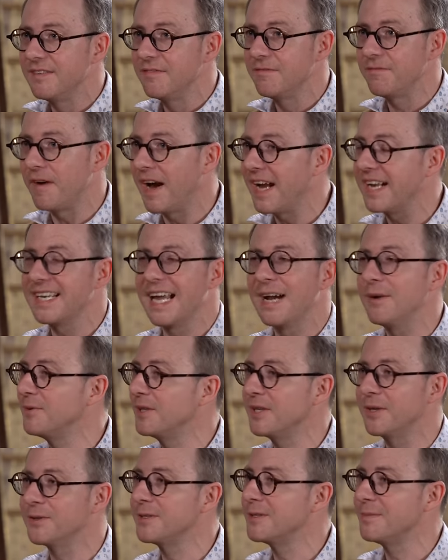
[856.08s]
find out
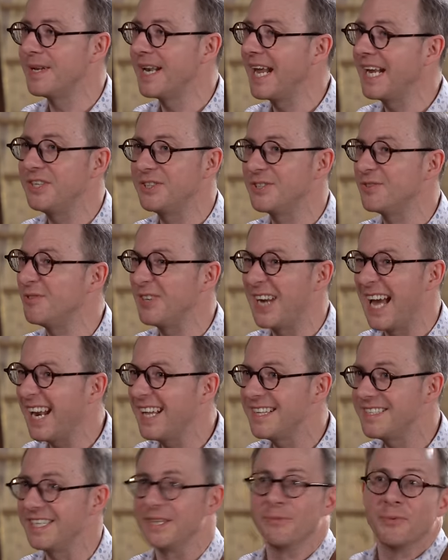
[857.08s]
the ultimate nature of
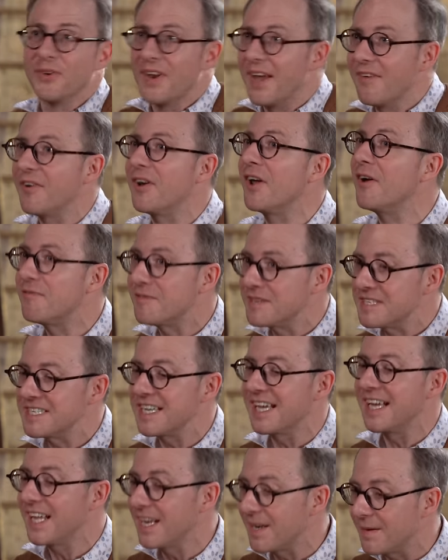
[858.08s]
reality. We'll never know for
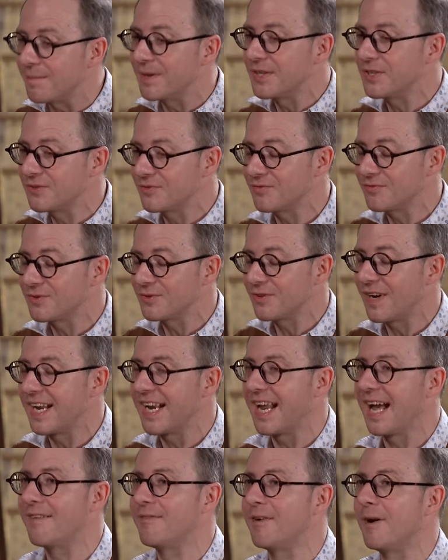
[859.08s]
certain, but try
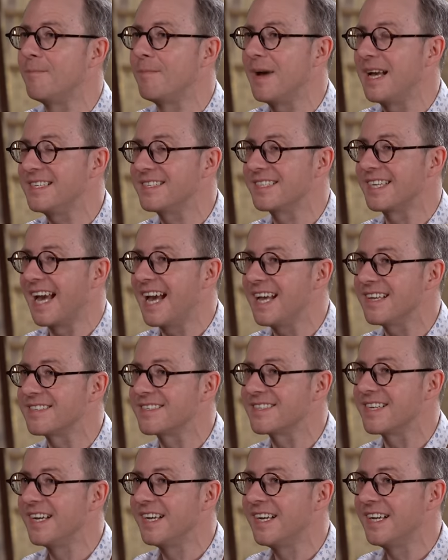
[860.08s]
to have our best
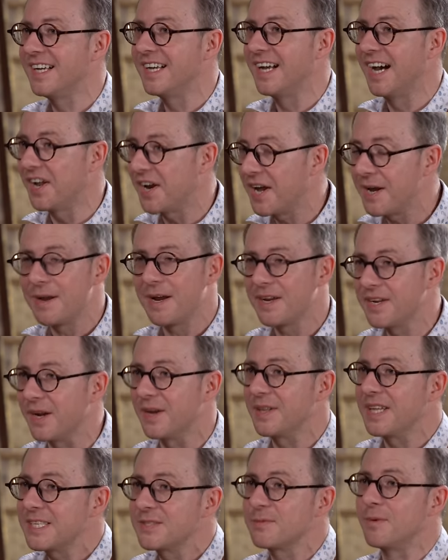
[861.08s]
guess. And I, you
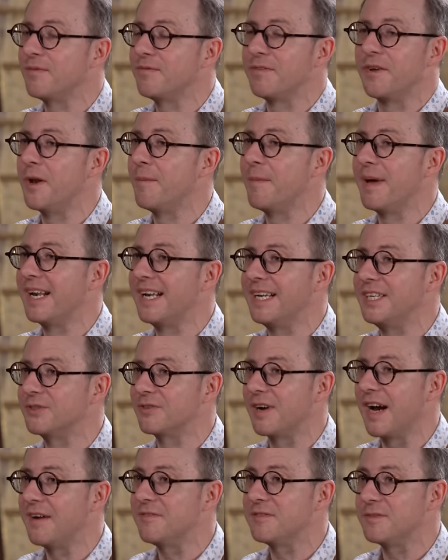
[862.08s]
know, that's what fundamentally
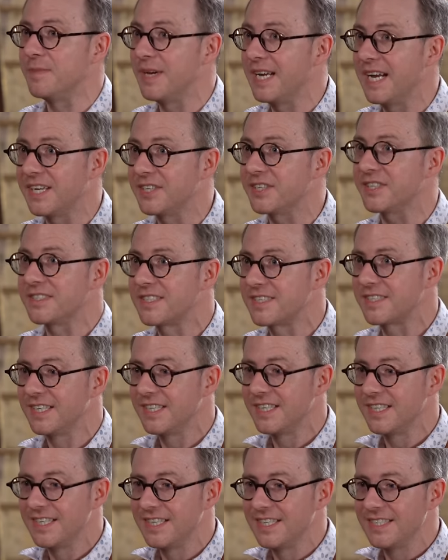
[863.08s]
drives me.
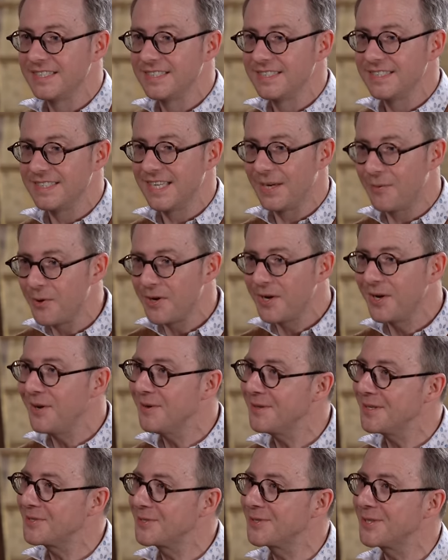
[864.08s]
I want to
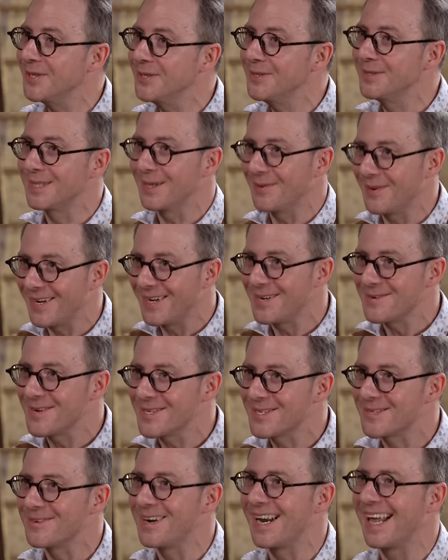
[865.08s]
know the truth. I want to know
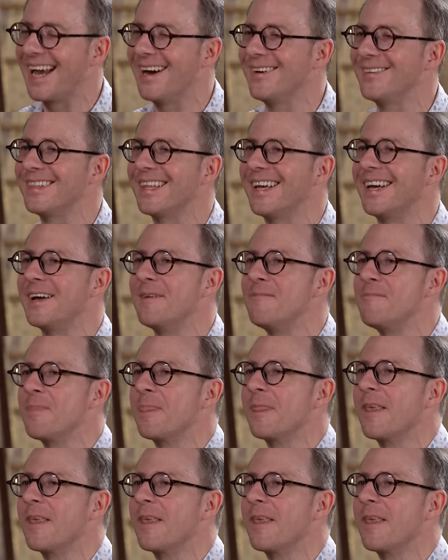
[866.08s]
what's really out there.